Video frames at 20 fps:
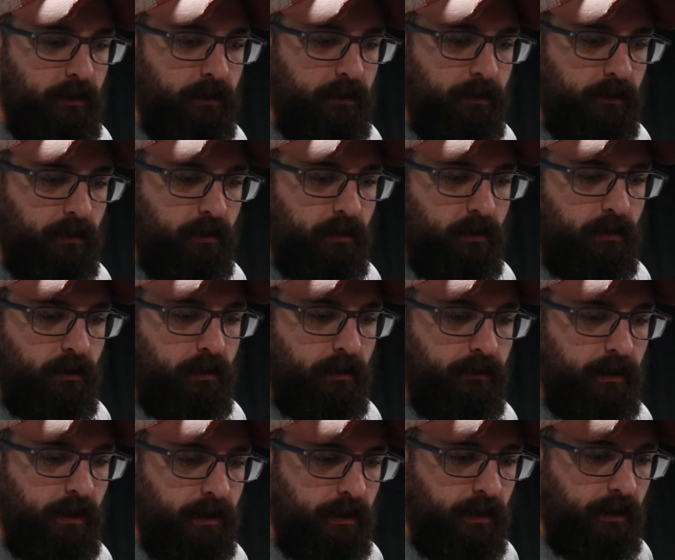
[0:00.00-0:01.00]
so
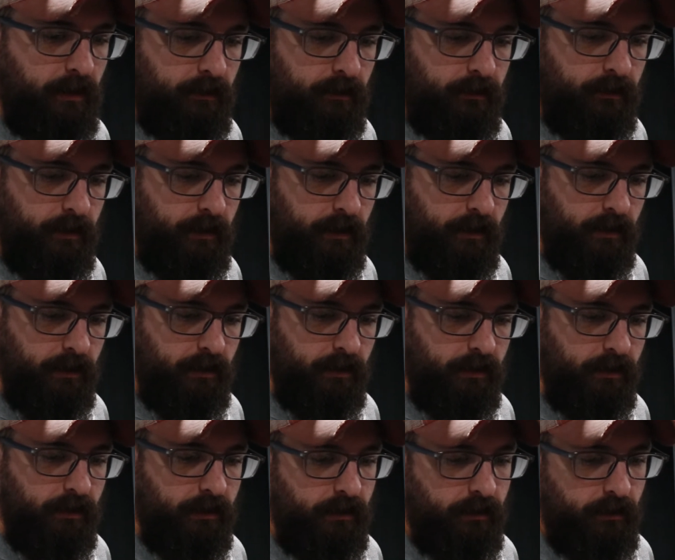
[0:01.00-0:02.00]
I've got to get it
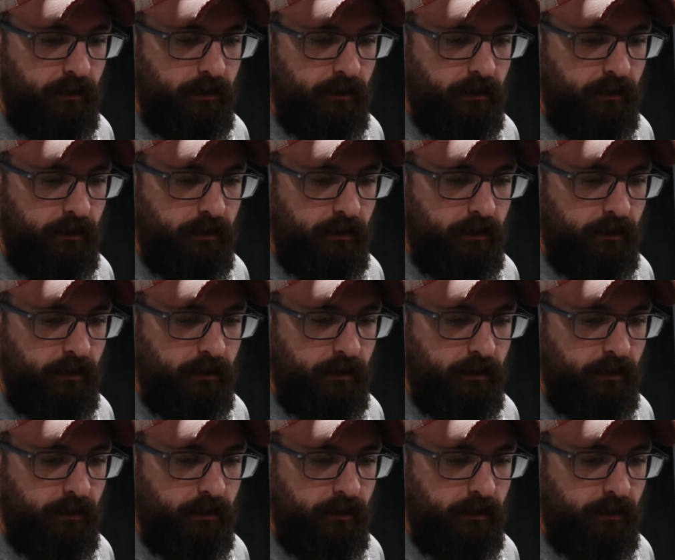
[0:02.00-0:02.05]
finished,